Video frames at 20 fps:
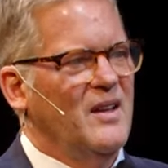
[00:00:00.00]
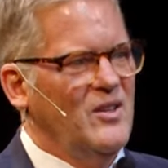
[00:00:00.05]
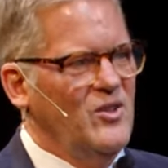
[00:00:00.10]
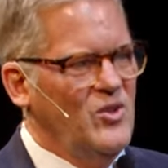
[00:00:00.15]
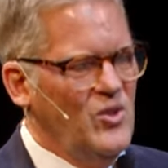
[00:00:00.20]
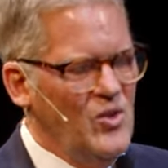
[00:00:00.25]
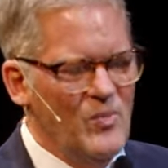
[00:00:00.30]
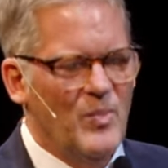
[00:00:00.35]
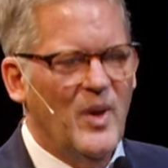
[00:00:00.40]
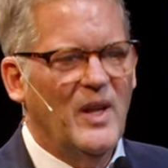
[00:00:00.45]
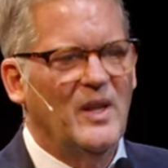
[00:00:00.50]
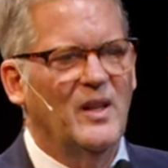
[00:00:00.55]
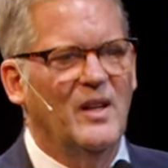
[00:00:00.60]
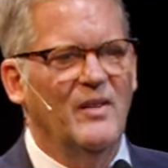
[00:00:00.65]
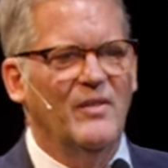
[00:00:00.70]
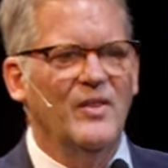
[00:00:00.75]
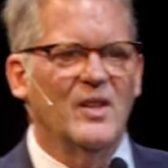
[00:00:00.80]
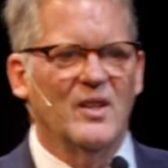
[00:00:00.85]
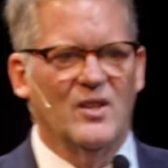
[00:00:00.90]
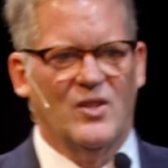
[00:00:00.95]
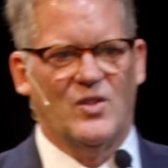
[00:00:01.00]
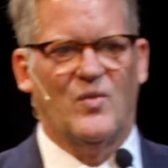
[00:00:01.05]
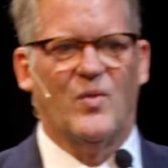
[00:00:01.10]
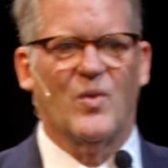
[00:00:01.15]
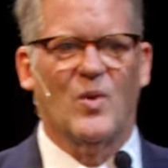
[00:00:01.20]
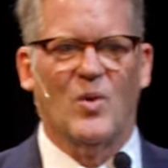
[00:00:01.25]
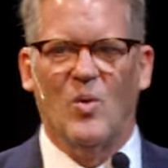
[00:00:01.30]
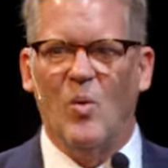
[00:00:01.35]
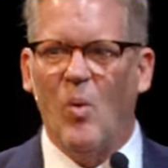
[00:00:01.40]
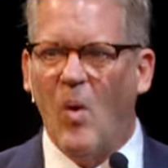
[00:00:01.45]
you've been living this
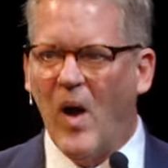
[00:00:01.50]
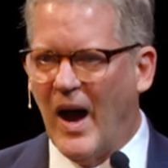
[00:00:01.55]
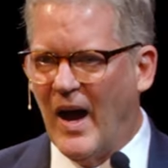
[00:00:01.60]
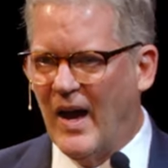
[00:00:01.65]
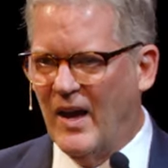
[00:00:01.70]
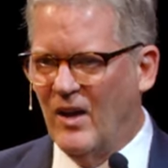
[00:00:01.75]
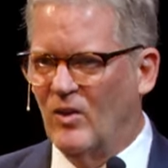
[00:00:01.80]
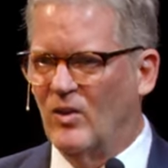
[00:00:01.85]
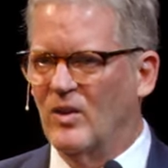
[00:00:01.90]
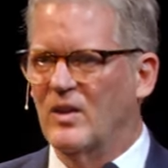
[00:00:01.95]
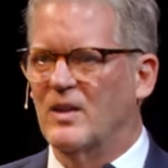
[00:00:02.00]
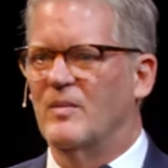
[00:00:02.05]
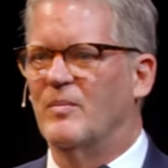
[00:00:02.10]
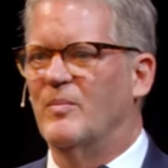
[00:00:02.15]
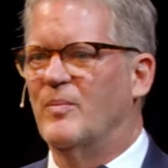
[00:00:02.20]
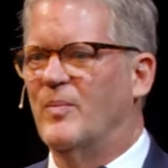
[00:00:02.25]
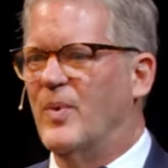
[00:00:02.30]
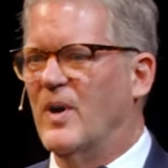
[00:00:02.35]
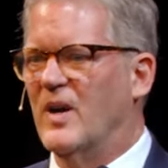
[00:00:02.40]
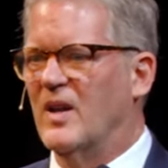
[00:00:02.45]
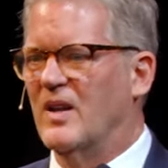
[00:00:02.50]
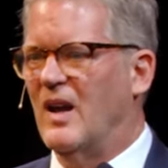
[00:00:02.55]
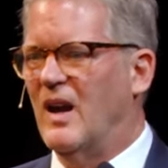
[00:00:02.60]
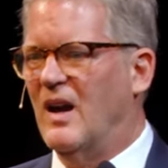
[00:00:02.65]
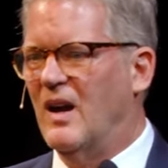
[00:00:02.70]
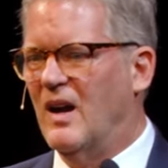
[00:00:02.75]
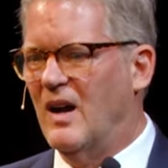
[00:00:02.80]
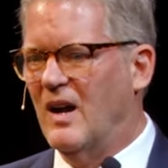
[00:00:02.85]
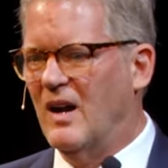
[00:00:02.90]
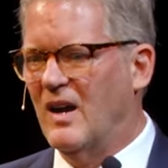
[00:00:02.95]
for a while, but
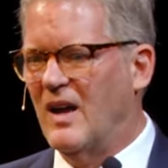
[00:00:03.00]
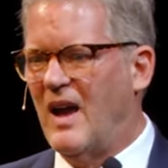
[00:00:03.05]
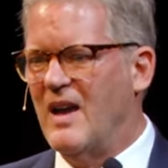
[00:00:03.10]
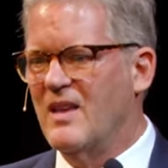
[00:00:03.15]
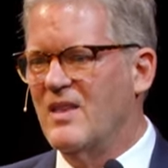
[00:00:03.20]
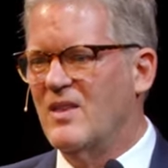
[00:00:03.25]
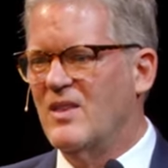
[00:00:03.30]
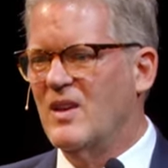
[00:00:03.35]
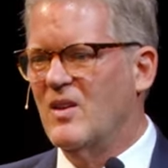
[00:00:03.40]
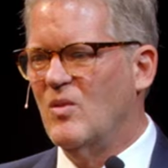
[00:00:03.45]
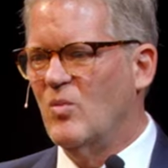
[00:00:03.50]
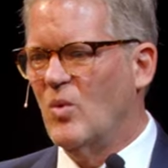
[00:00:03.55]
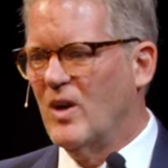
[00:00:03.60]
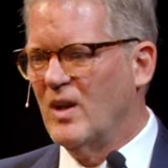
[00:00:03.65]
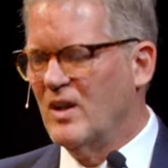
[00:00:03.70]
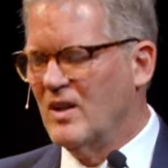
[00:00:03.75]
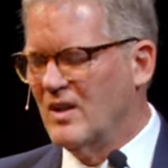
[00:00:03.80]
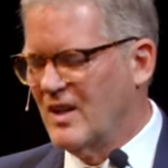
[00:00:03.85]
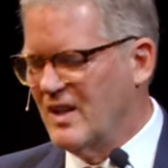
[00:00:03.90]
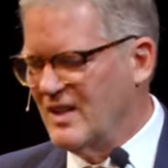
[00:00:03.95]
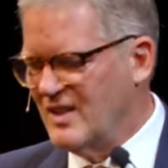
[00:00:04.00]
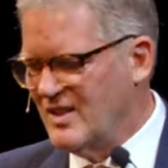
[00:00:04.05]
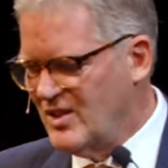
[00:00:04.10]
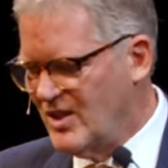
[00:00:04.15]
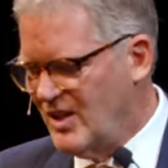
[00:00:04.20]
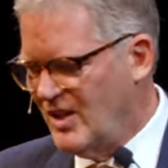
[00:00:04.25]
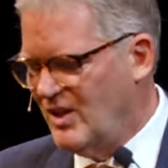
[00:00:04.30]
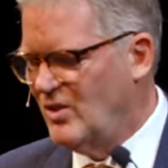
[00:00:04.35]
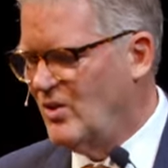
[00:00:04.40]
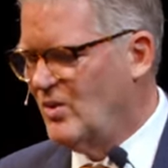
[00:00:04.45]
uh, I think we're going to
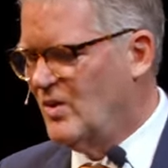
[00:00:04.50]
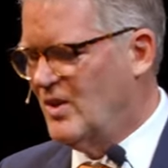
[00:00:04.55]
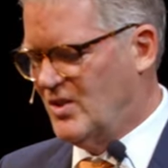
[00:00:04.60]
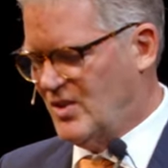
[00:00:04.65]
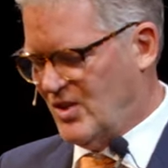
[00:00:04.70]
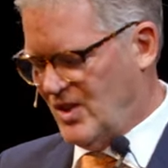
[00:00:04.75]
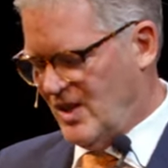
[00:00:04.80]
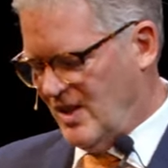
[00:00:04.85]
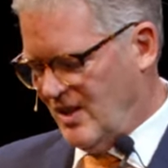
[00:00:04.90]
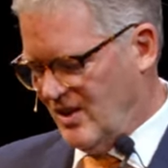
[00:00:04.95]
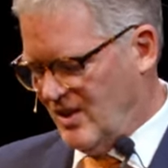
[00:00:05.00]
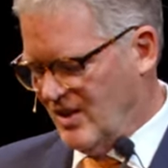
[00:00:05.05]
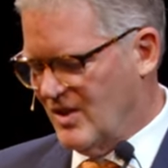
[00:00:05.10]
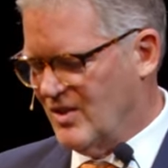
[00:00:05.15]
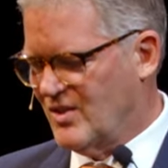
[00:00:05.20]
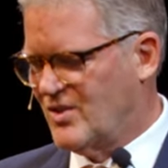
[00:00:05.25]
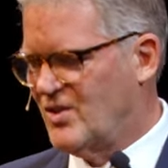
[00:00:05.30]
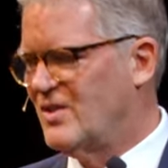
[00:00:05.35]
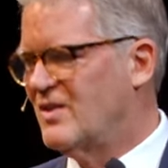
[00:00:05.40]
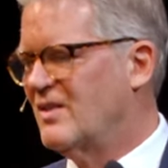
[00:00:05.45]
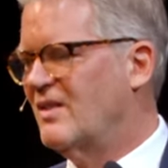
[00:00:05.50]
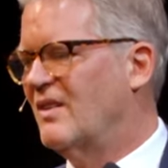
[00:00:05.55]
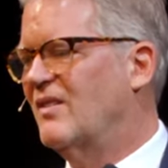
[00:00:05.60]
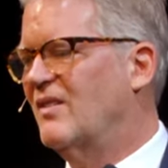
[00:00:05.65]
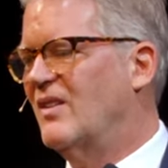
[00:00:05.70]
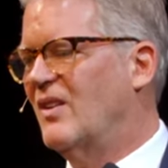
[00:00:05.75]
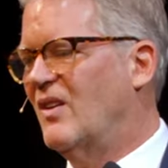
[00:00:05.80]
continue to see this